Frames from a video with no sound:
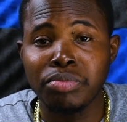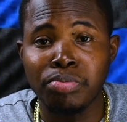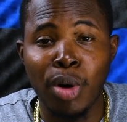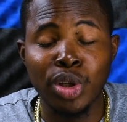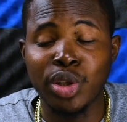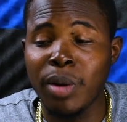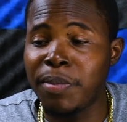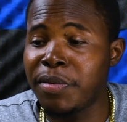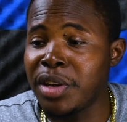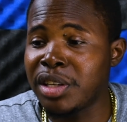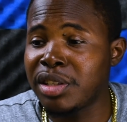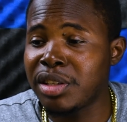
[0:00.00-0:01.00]
boss up
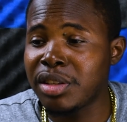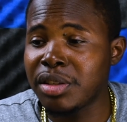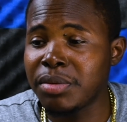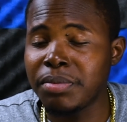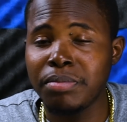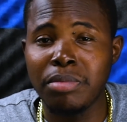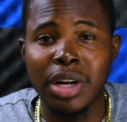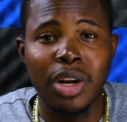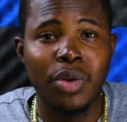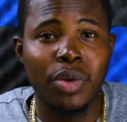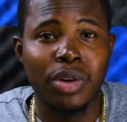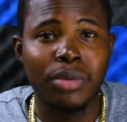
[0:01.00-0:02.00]
face. Me don't
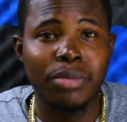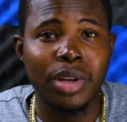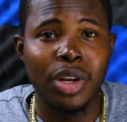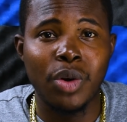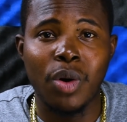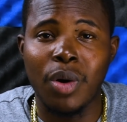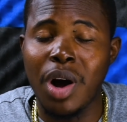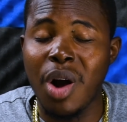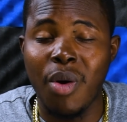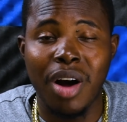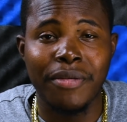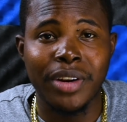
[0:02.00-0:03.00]
know. Me don't know how I
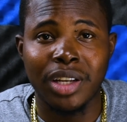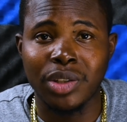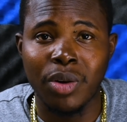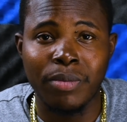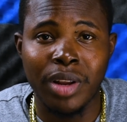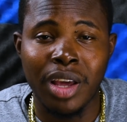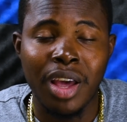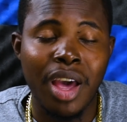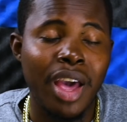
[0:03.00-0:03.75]
go on for that something there.